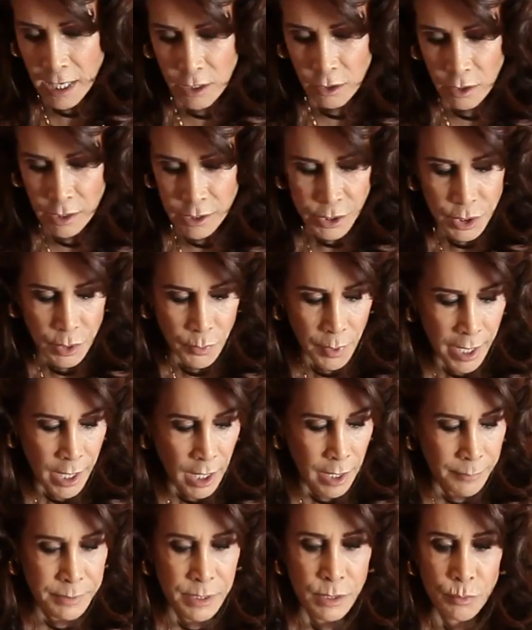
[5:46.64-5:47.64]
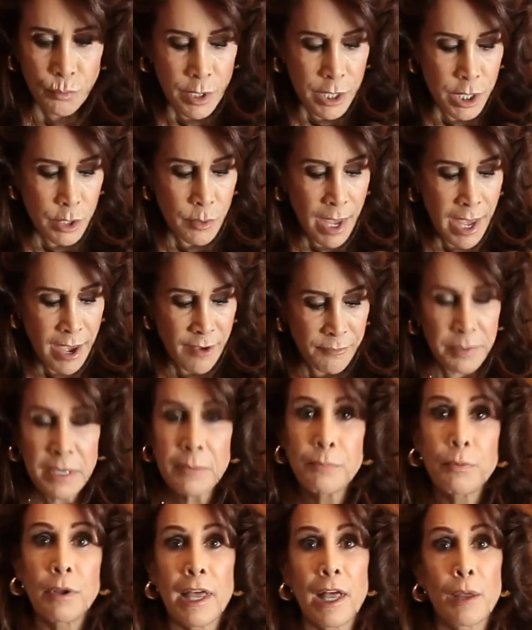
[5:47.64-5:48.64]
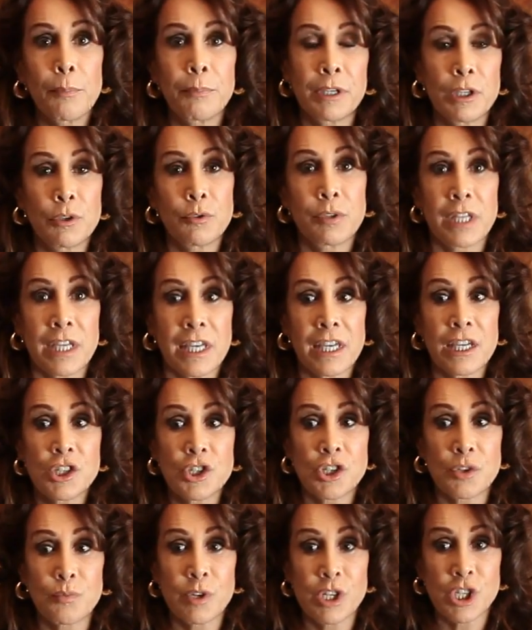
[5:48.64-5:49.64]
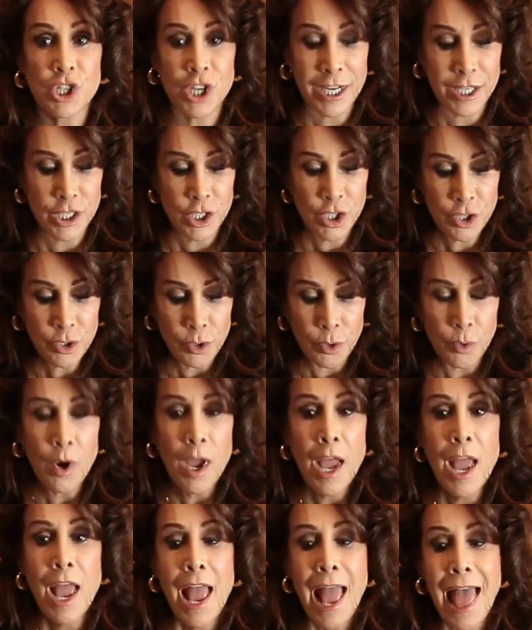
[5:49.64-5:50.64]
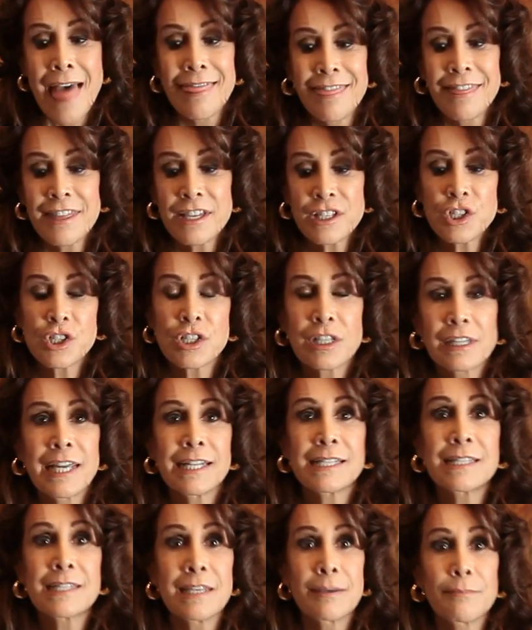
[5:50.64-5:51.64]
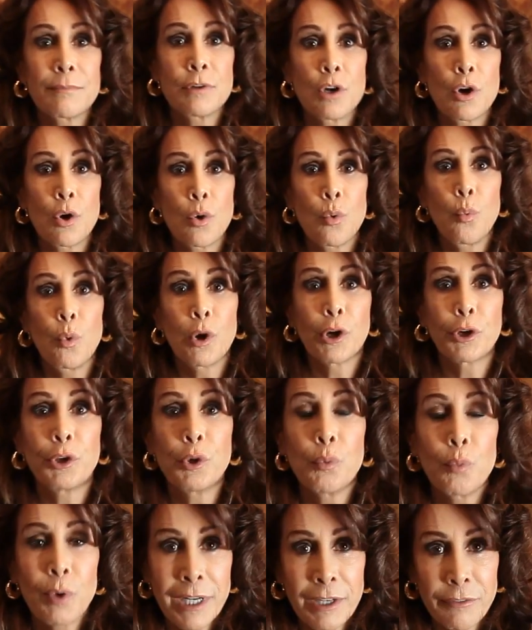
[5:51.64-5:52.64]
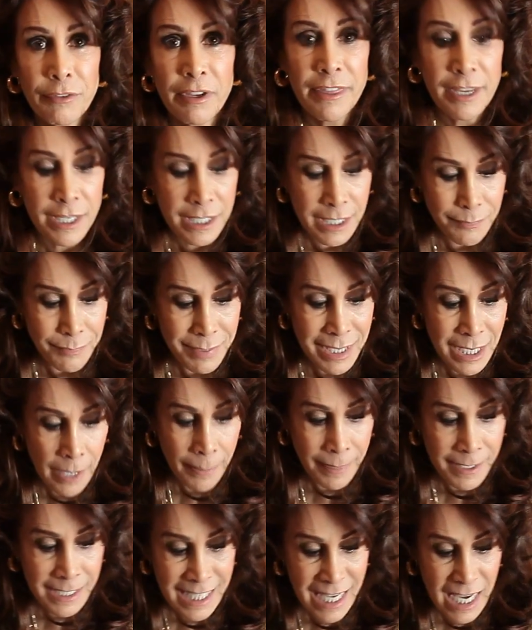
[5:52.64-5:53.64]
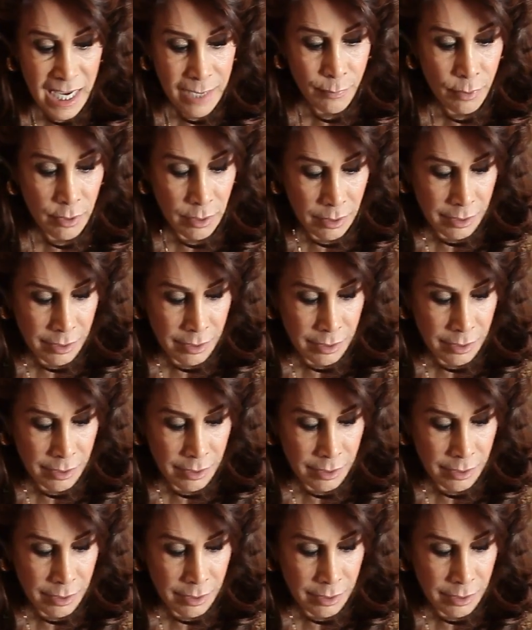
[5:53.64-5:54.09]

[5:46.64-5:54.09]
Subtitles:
It also helps when you have people helping you in the kitchen, which I do. This lets them know where you want everything to be on the table.